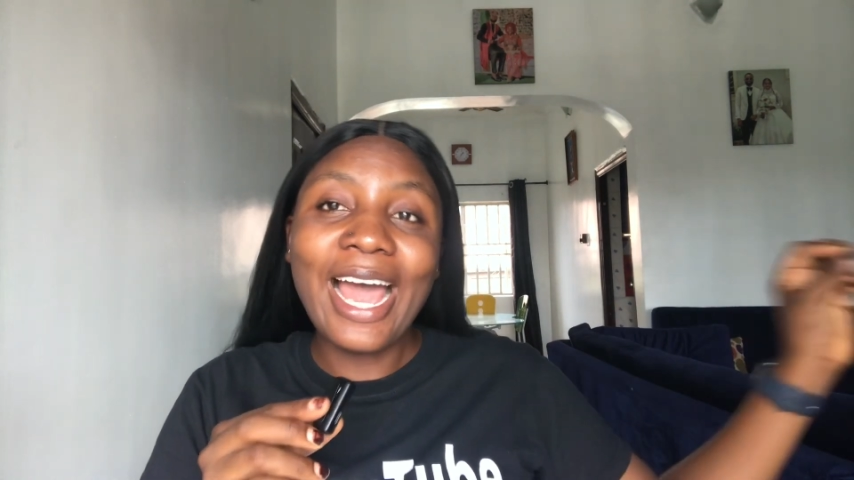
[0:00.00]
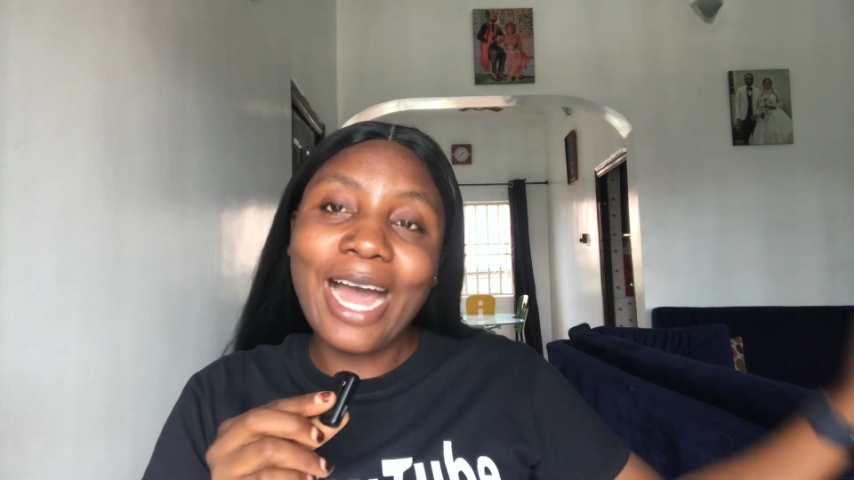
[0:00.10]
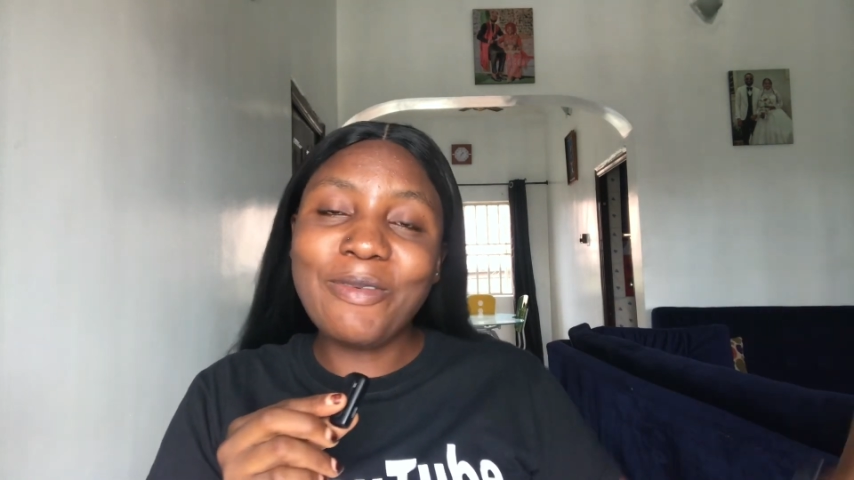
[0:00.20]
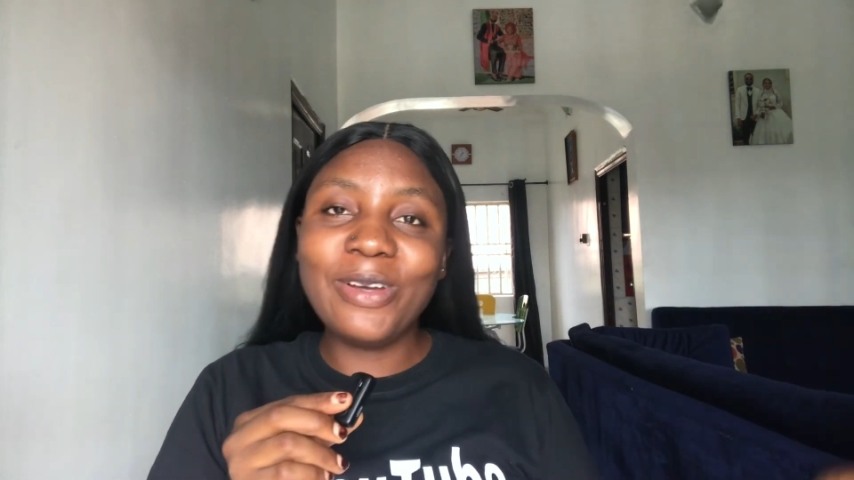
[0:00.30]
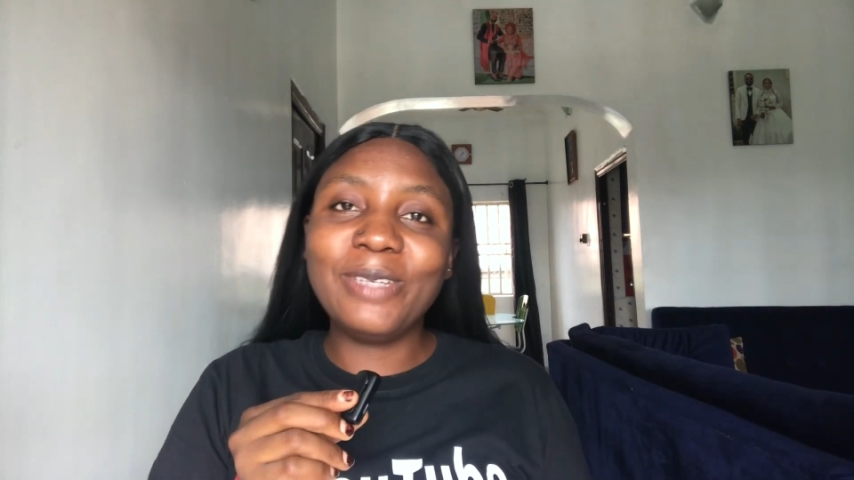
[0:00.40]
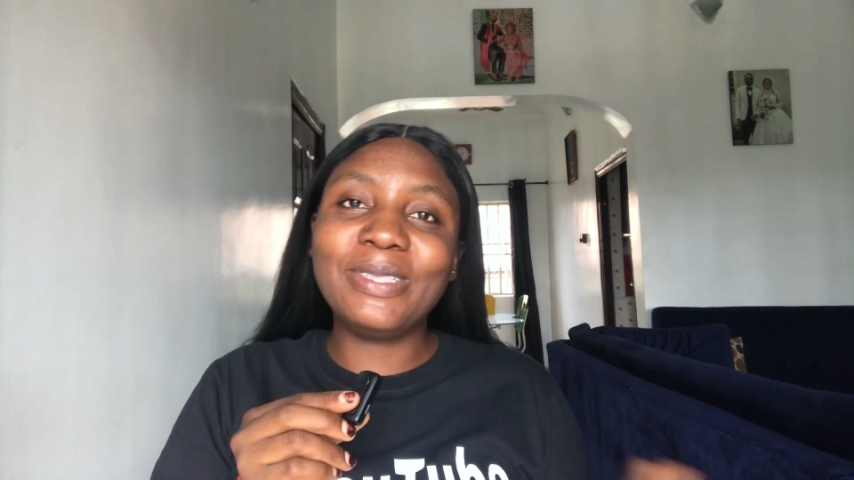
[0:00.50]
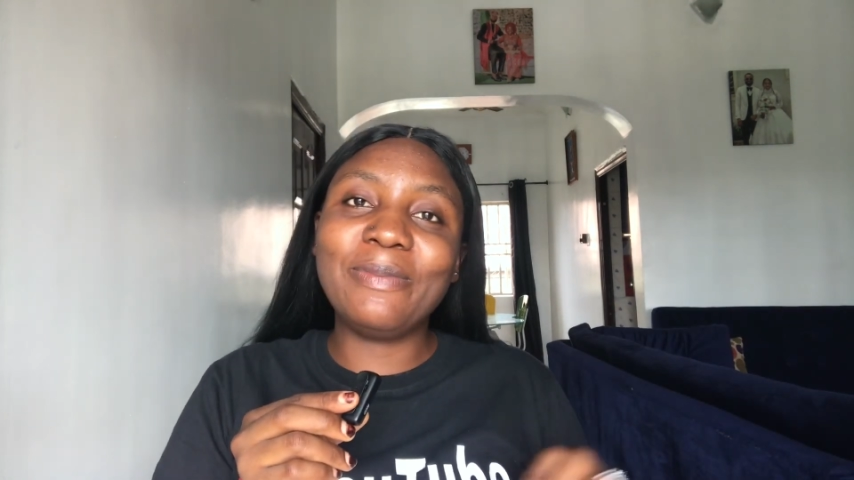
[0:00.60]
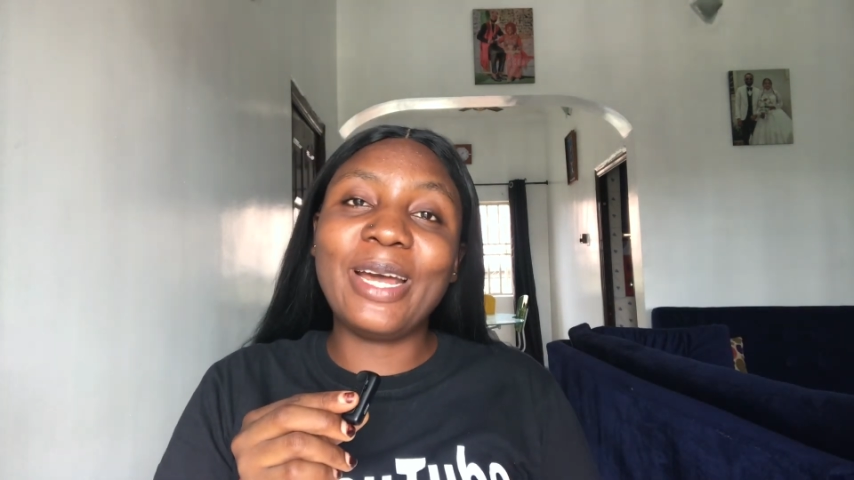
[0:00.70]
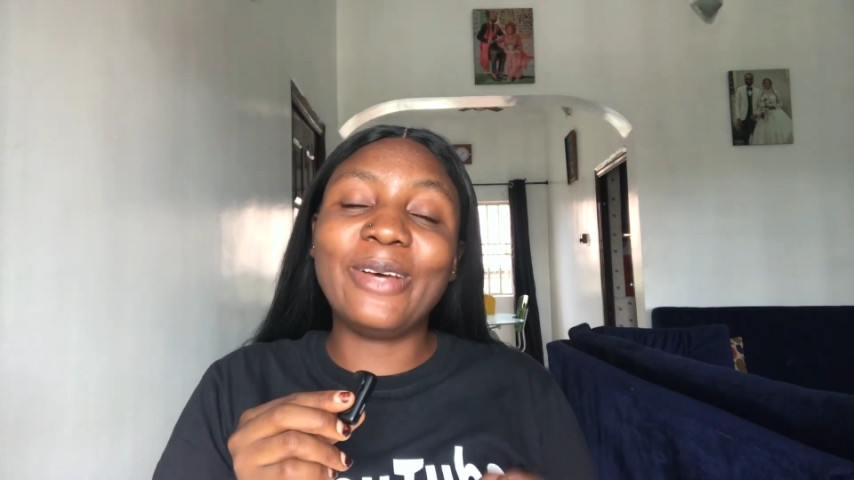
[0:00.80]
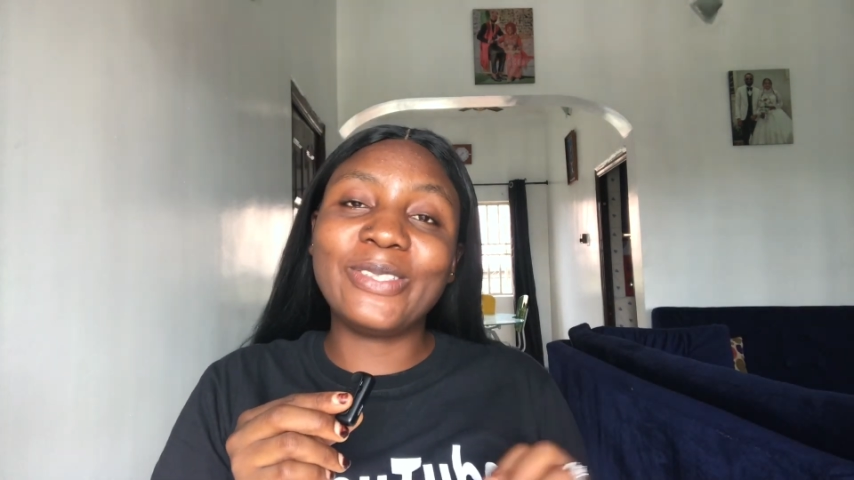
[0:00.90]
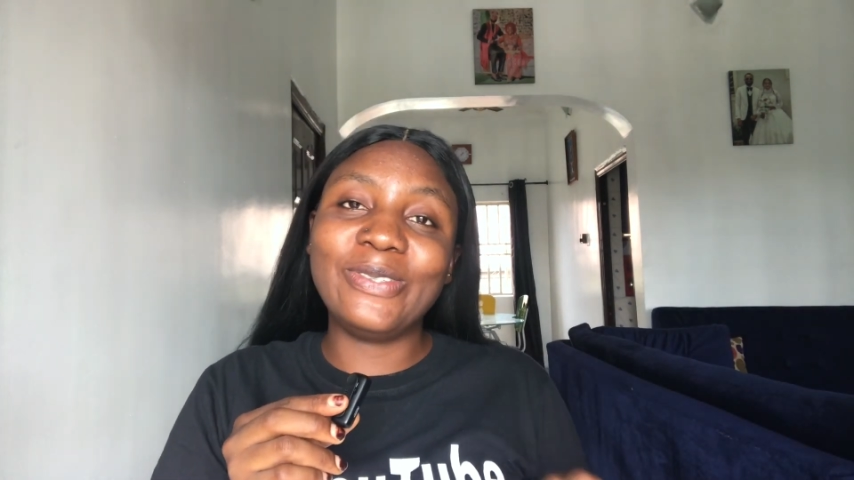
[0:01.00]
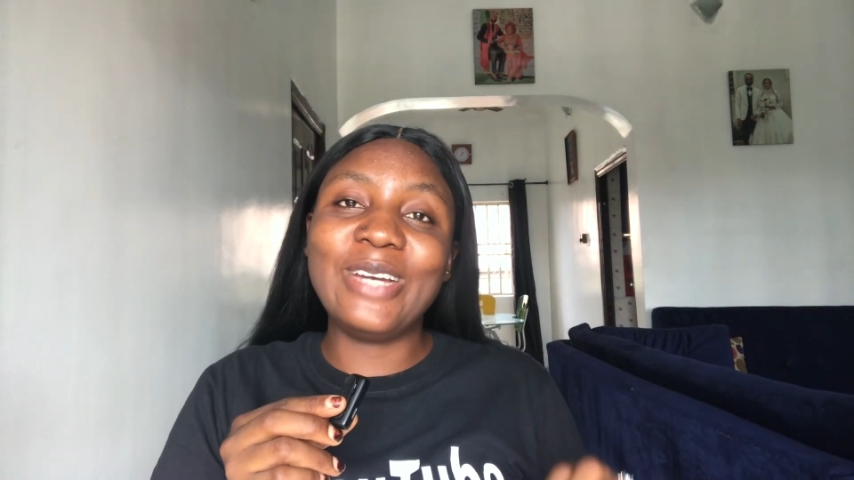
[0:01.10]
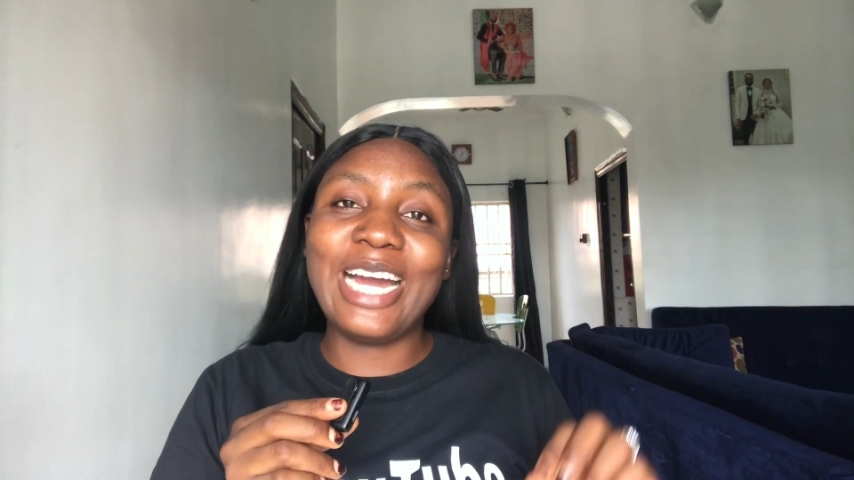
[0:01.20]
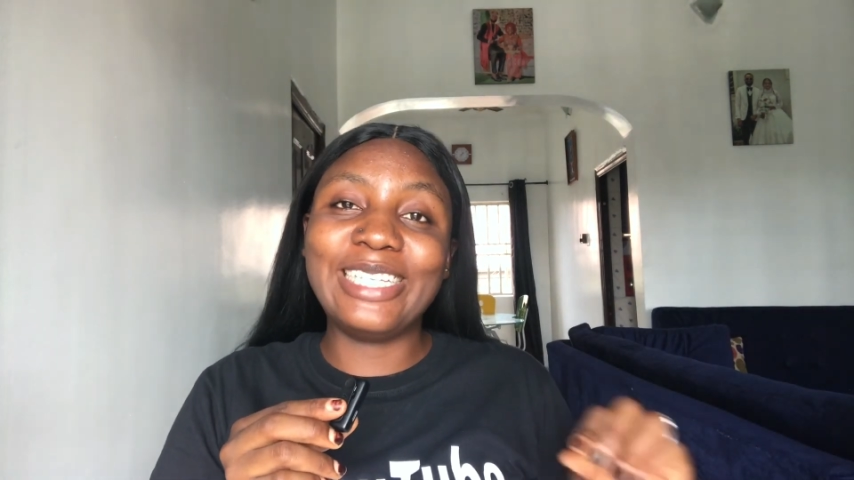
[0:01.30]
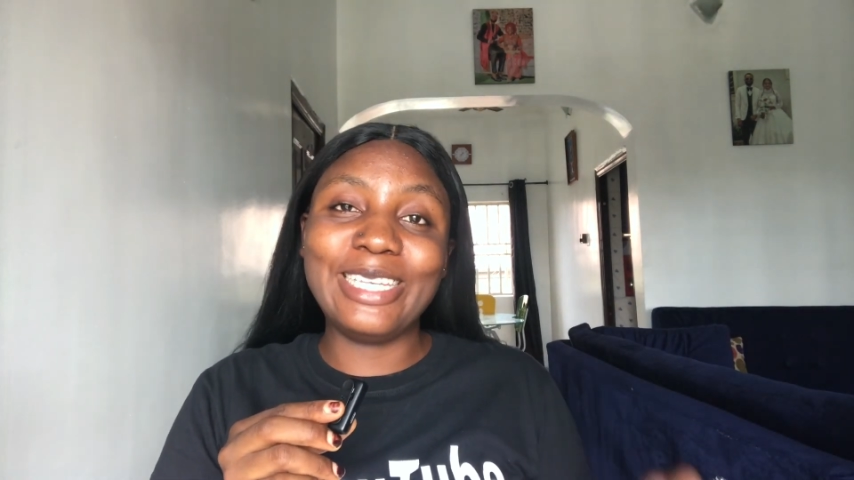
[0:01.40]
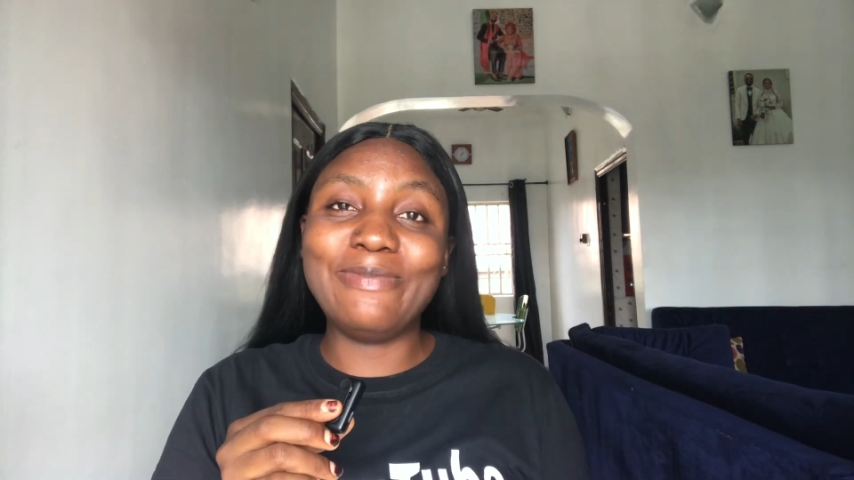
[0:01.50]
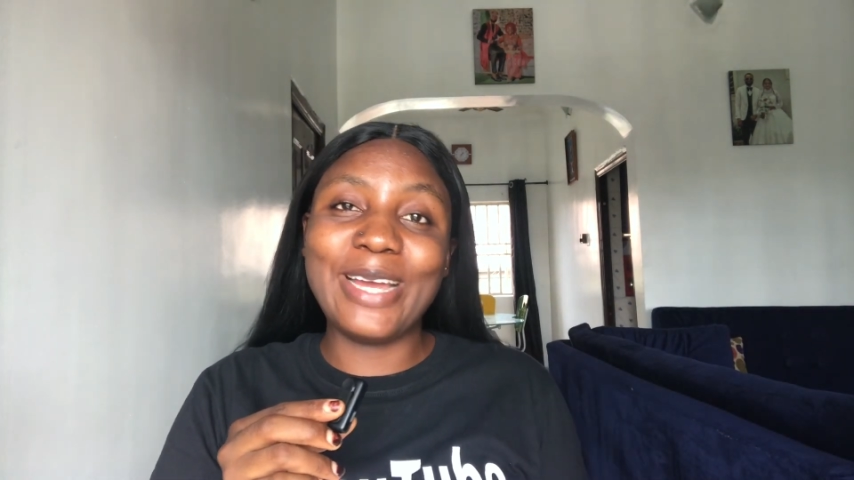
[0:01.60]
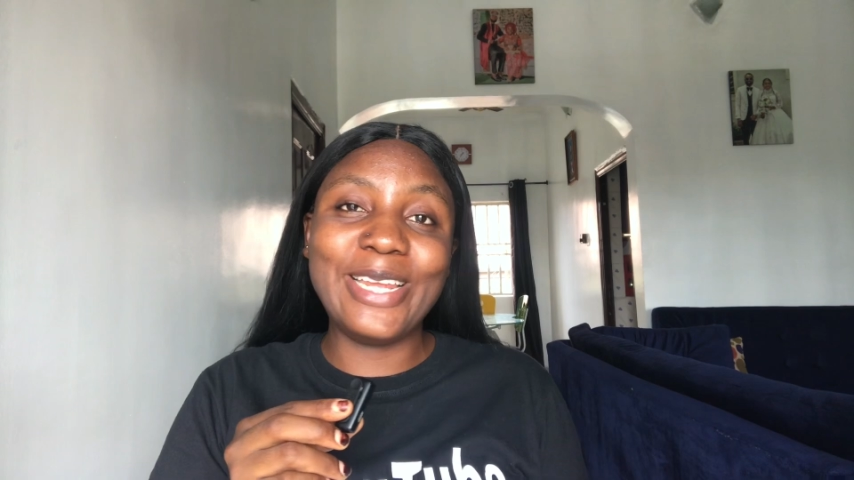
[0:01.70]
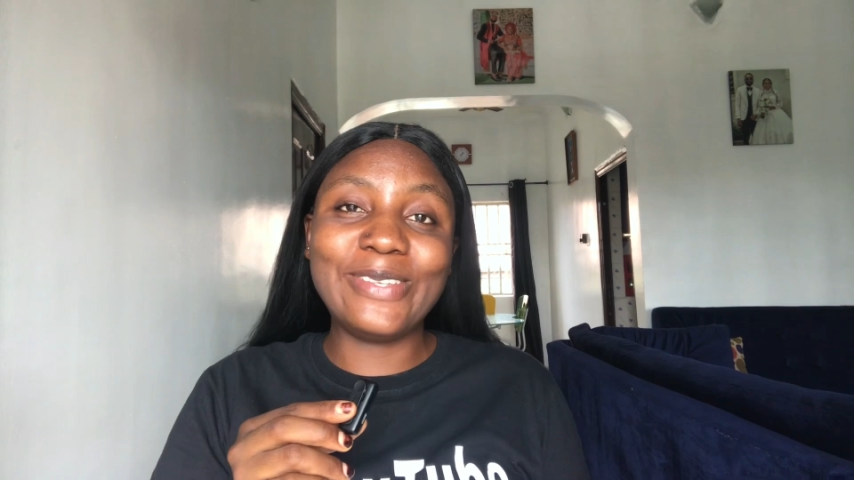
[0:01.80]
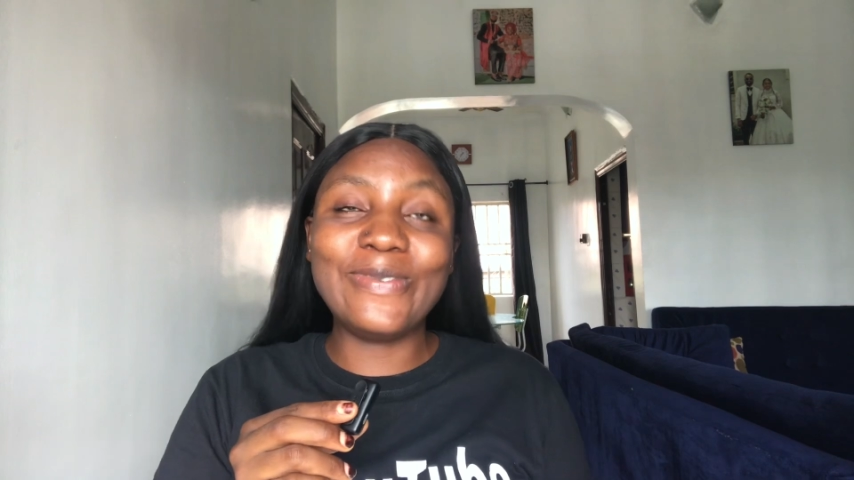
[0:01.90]
I'm going to be simple, and I'll see you guys in
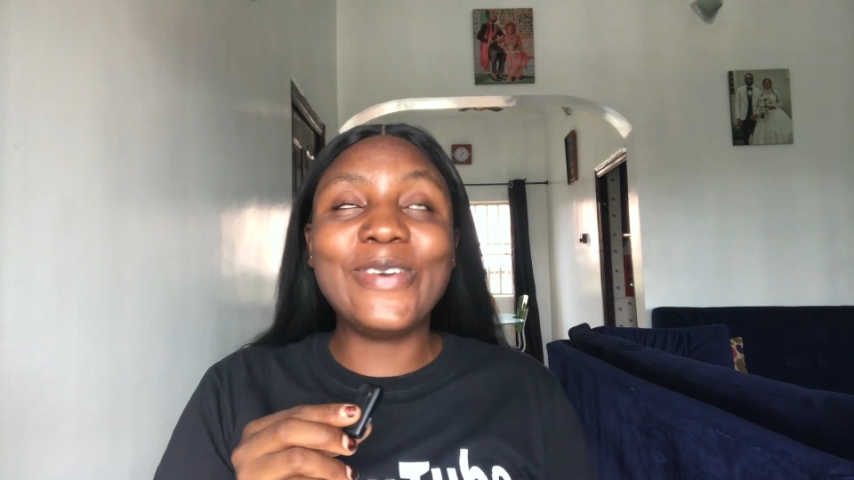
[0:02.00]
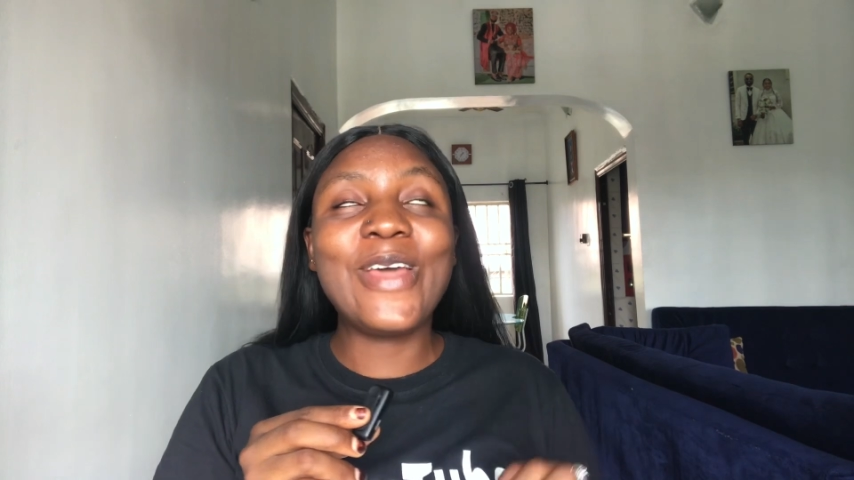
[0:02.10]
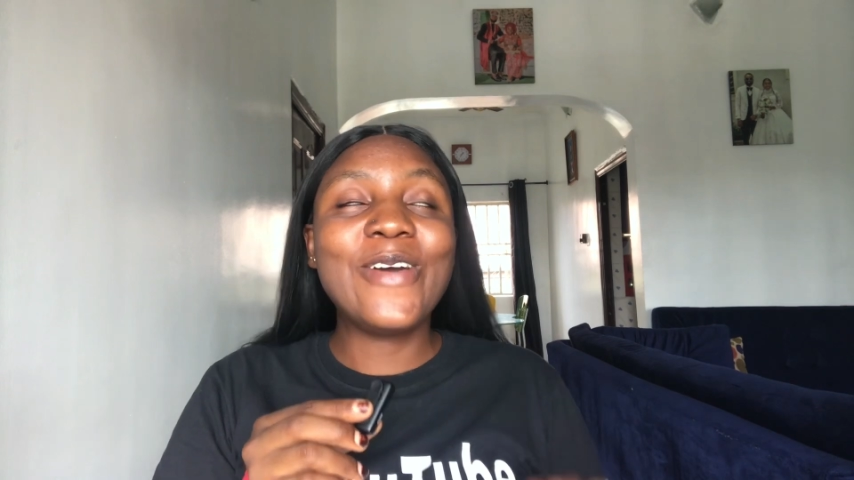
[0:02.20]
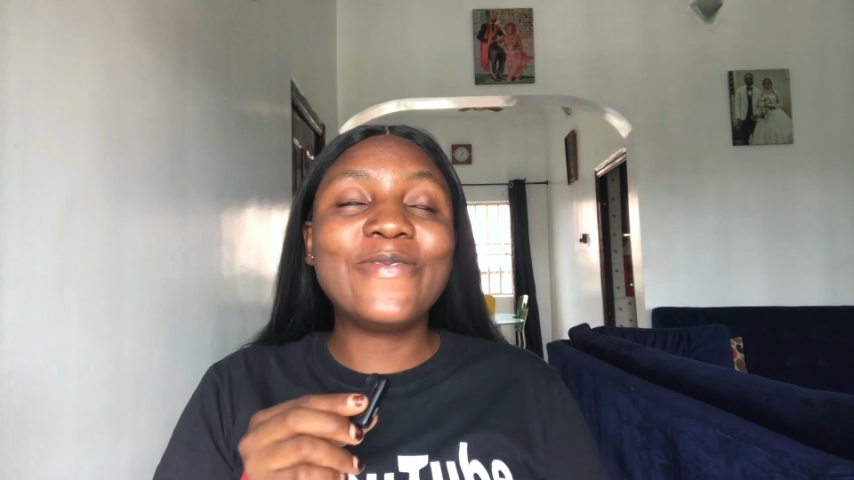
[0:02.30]
my next one.